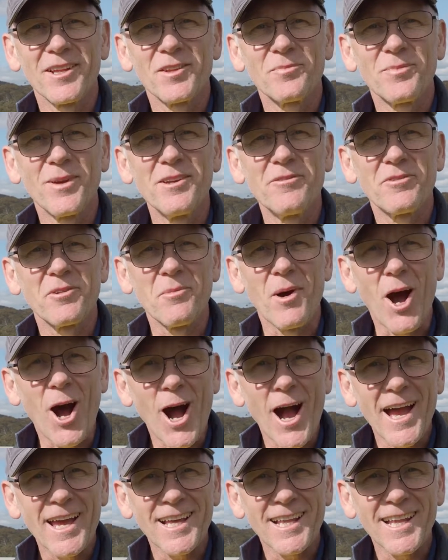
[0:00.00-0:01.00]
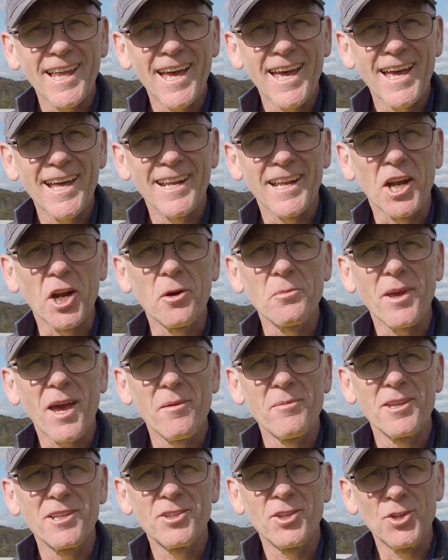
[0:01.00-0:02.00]
it's Pete from Ironclad and I'm
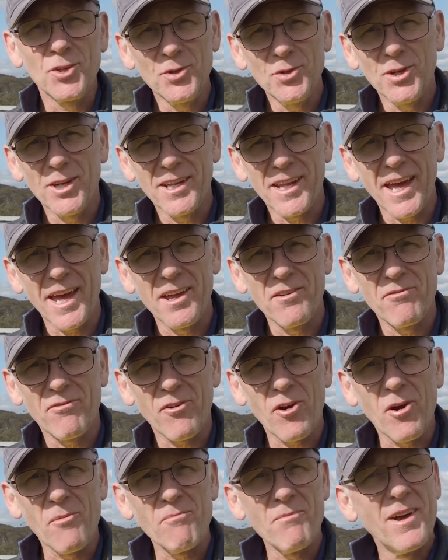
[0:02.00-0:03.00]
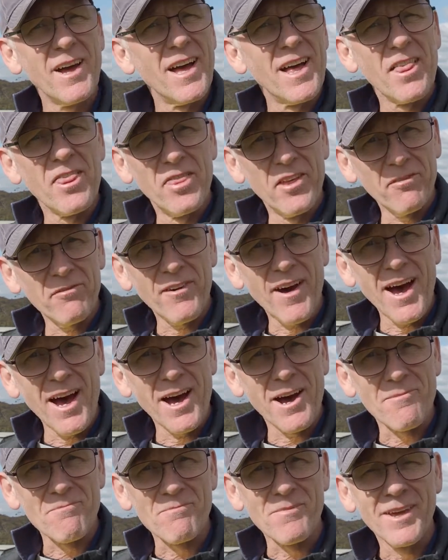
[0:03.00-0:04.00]
coming to you today from the
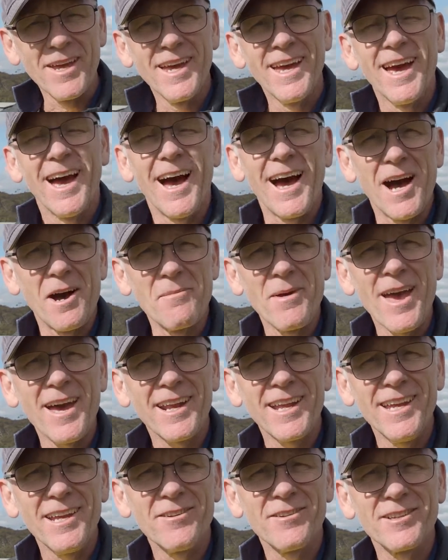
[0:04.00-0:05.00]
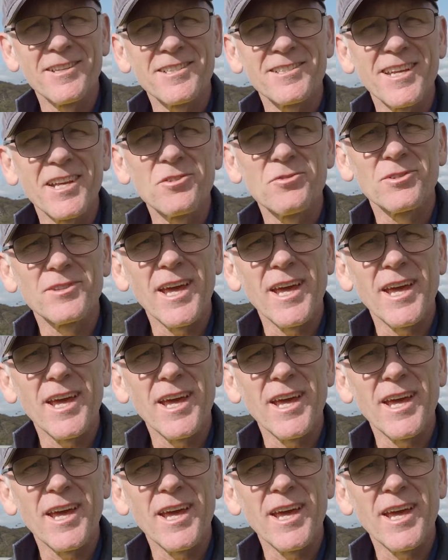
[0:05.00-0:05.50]
farm. I'm out here in the central